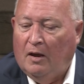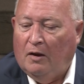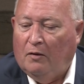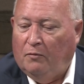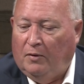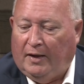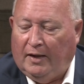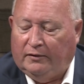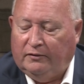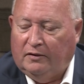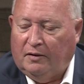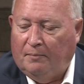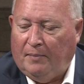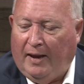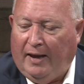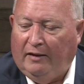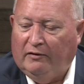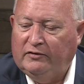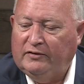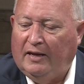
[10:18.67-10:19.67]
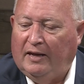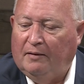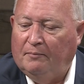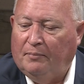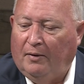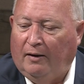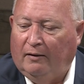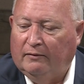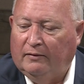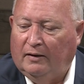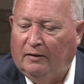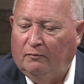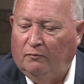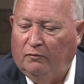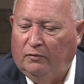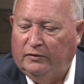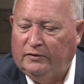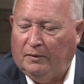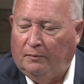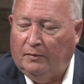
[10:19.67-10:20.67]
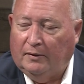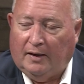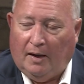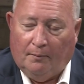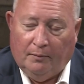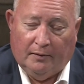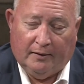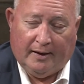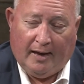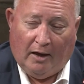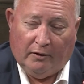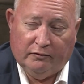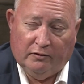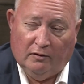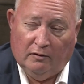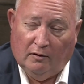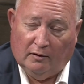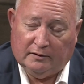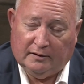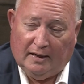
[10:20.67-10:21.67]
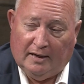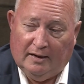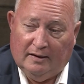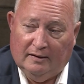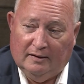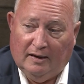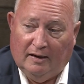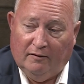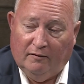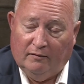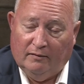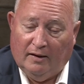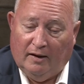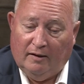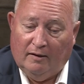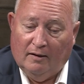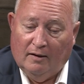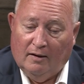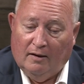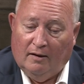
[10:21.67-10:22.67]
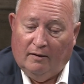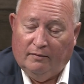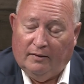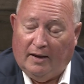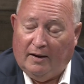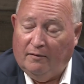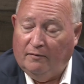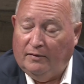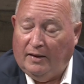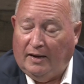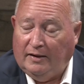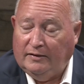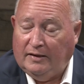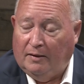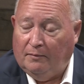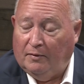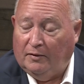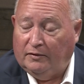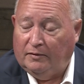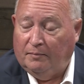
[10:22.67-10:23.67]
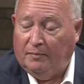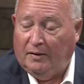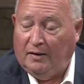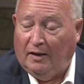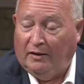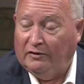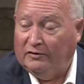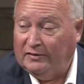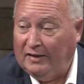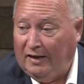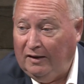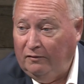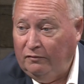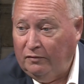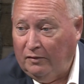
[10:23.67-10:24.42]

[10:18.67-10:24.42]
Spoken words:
We got to the bandstand part, and a couple of the councils looked at it, and they deem it to be unsafe.